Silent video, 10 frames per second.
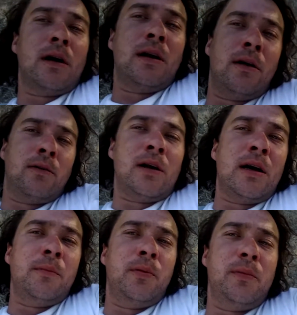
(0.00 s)
right, all
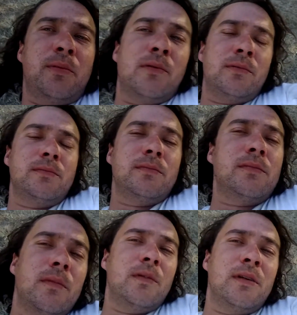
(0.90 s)
right, people.
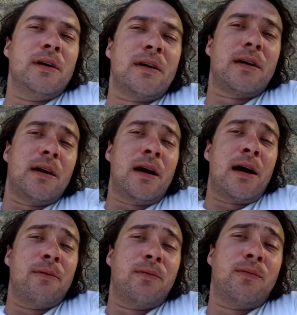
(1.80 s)
Look,
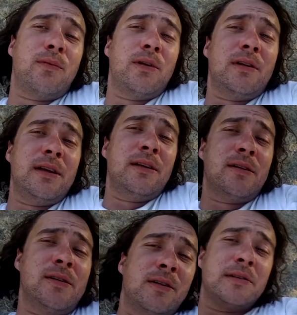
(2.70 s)
I really
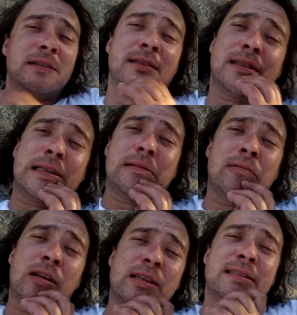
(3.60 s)
don't know what to
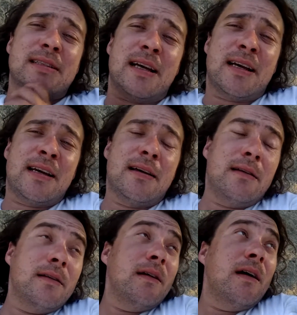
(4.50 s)
really say.
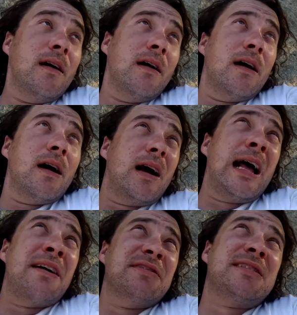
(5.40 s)
I
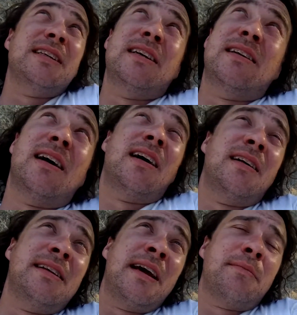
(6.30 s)
haven't seen uh,
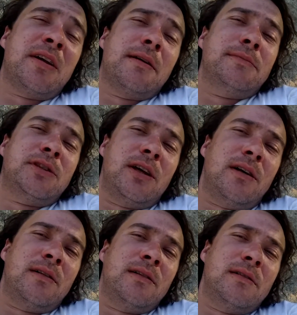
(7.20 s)
damn
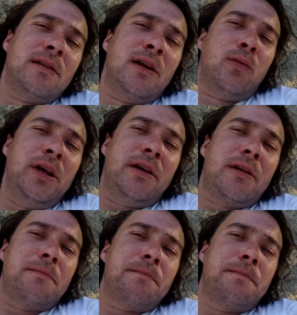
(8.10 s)
Chemtrail in a week,